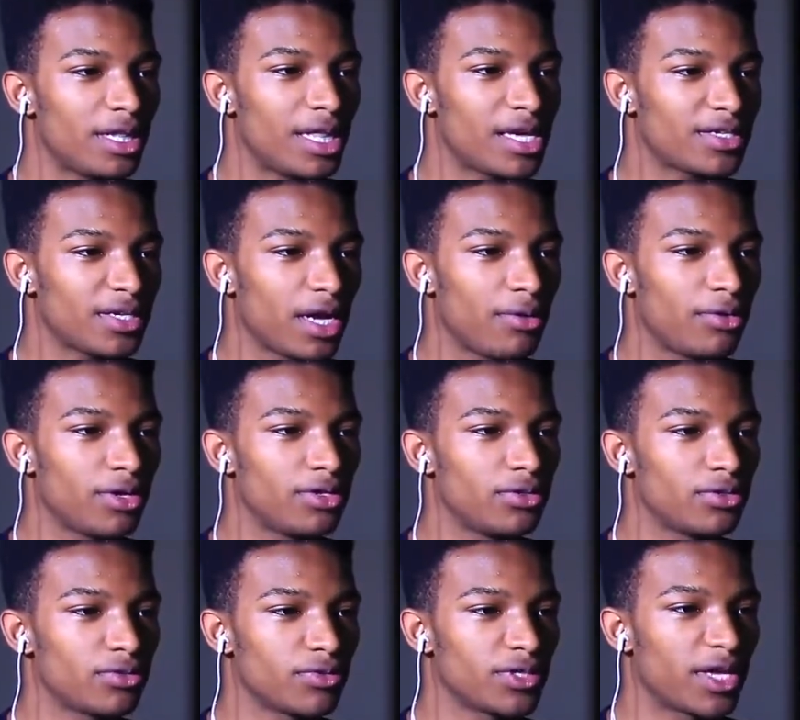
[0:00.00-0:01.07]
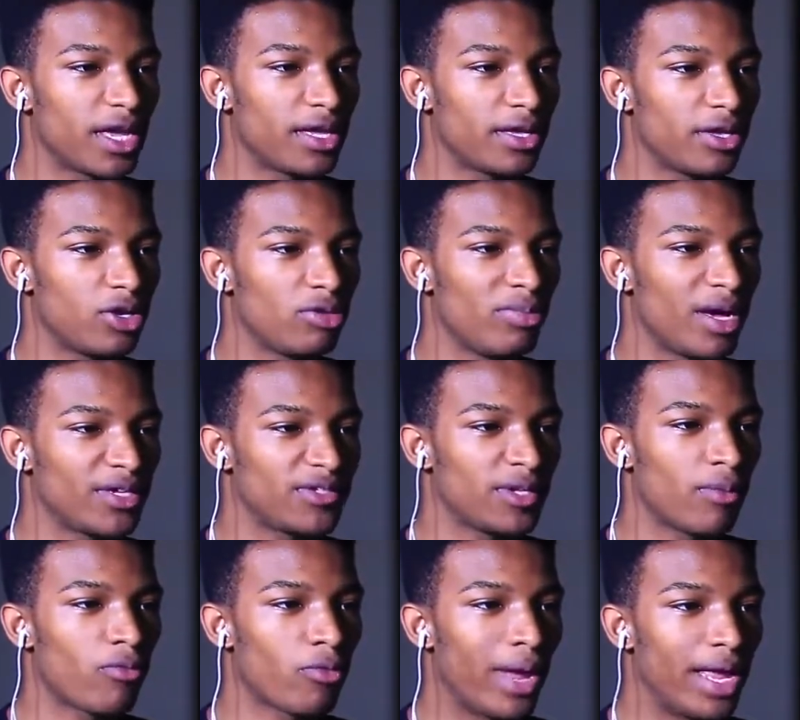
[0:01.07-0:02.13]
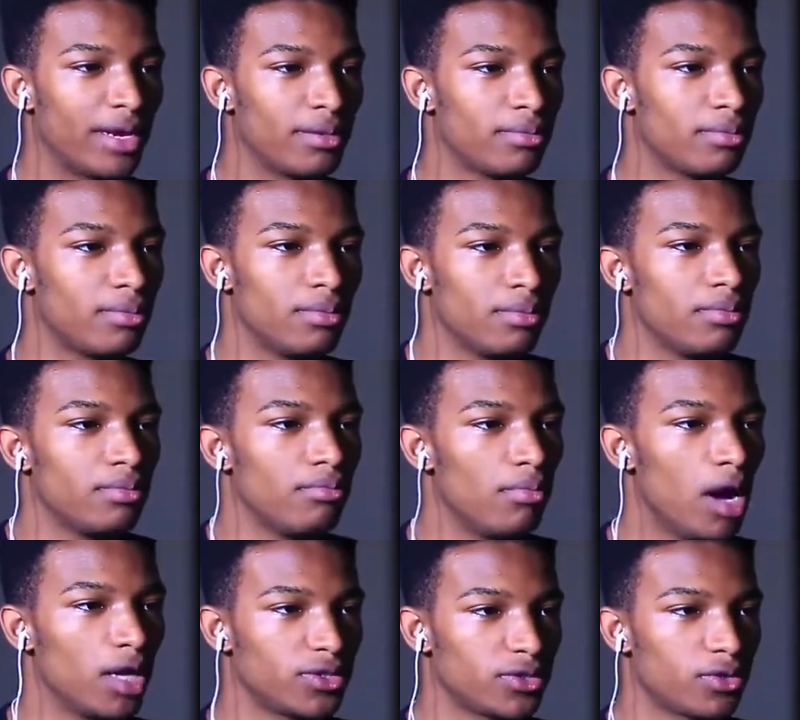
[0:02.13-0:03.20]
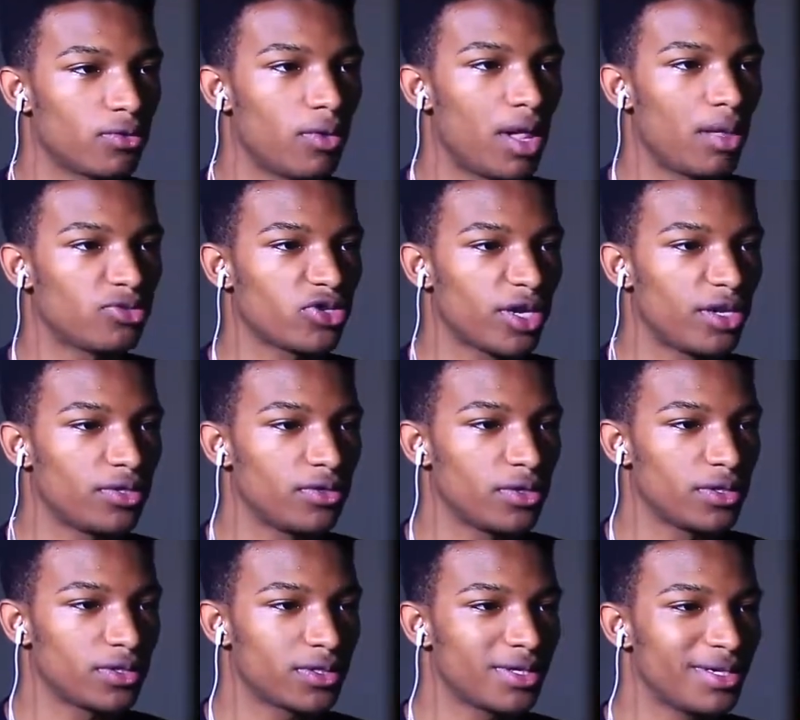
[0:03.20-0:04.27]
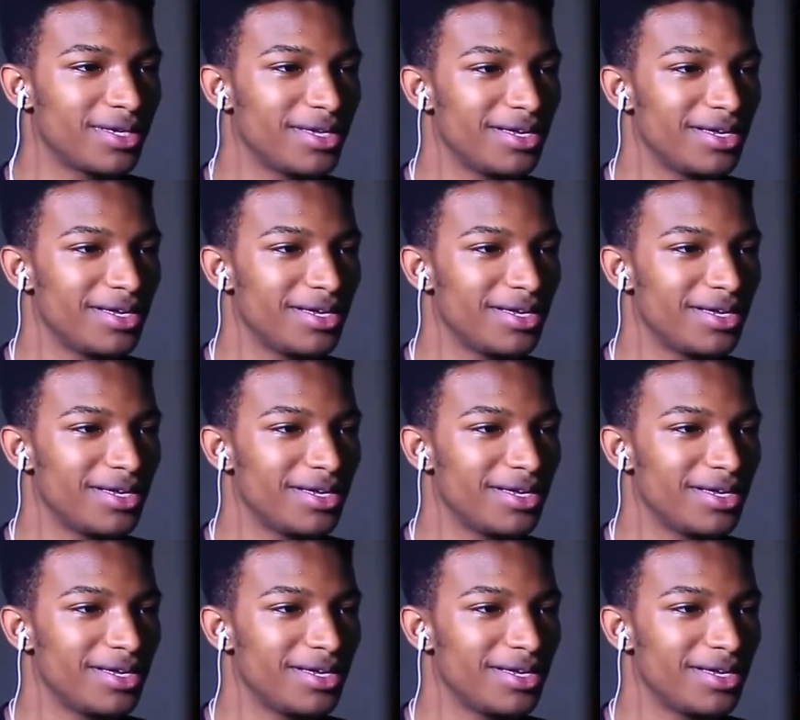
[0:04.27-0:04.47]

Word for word: the last thing I want to do is risk getting killed by some random monster while I'm trying to do this.